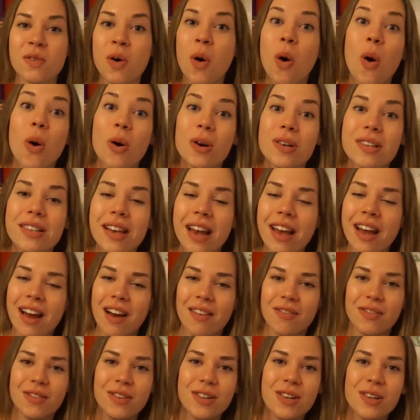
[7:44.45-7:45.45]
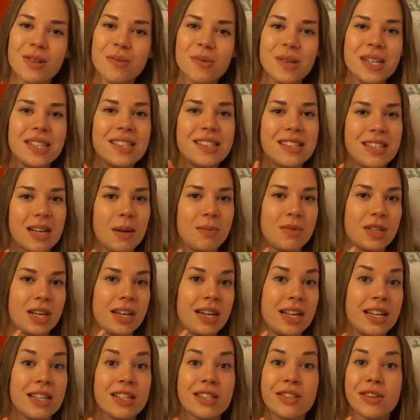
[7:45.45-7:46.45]
Of course, I have Goodreads,
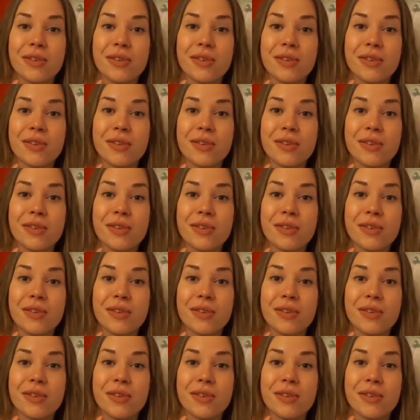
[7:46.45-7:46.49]
Snapchat,